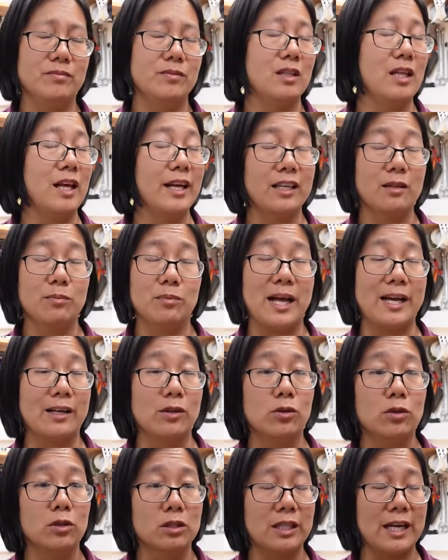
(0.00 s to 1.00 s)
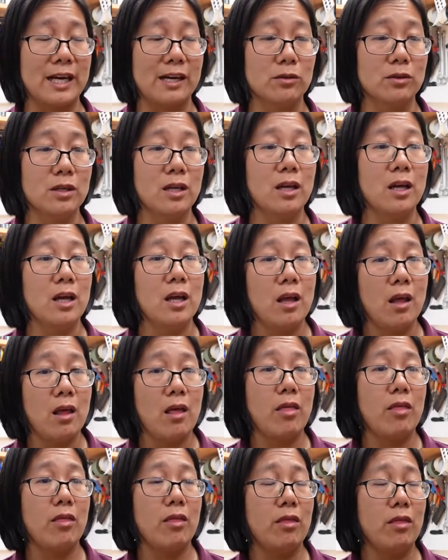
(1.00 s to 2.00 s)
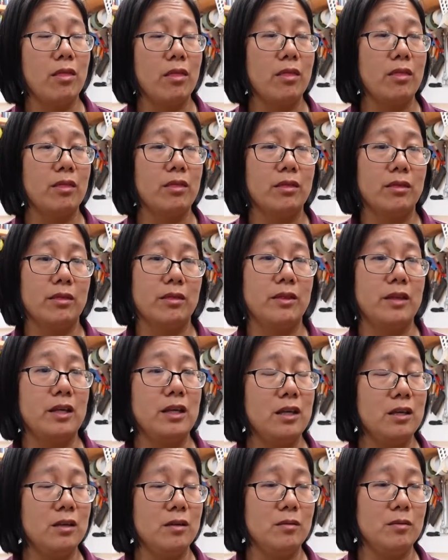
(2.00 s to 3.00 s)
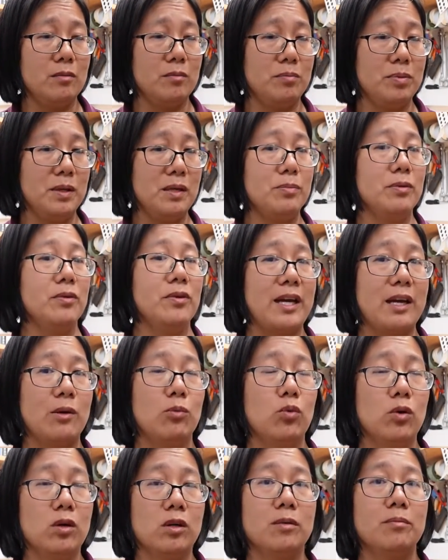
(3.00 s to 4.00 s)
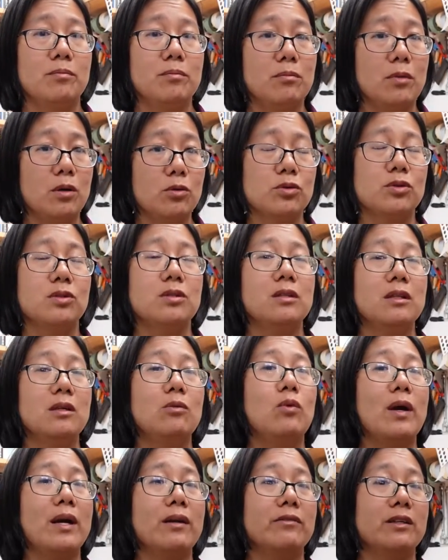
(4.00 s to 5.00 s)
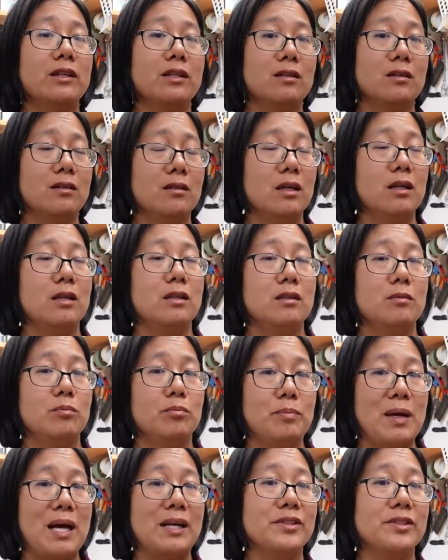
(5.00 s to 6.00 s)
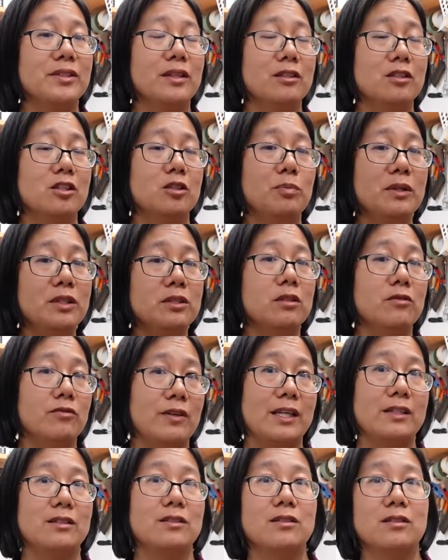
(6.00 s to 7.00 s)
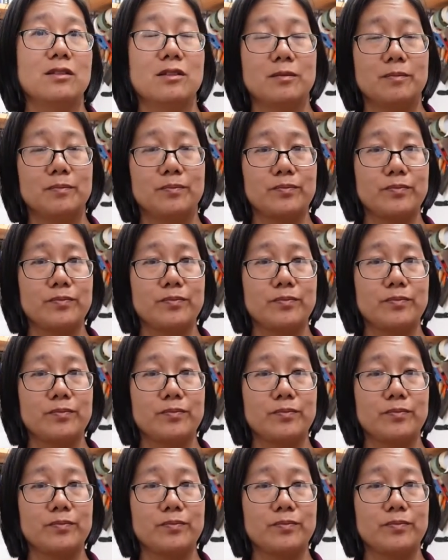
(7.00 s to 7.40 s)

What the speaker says: like Black Hawk Down, the people there were mostly wearing Pasgit splinter vests.